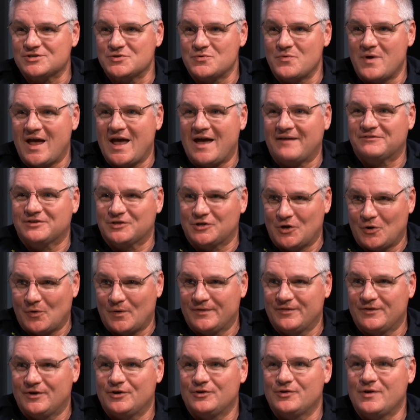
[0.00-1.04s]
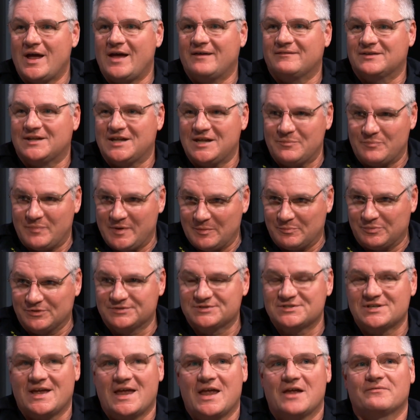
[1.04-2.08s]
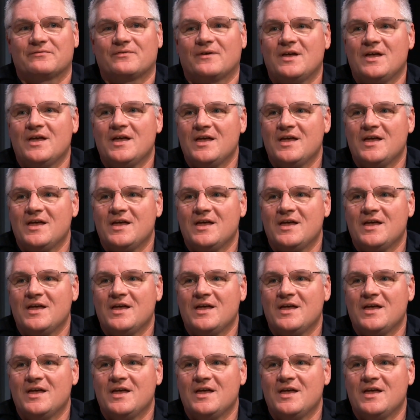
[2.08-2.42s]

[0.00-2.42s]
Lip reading: You have to go in there and you have to keep people safe.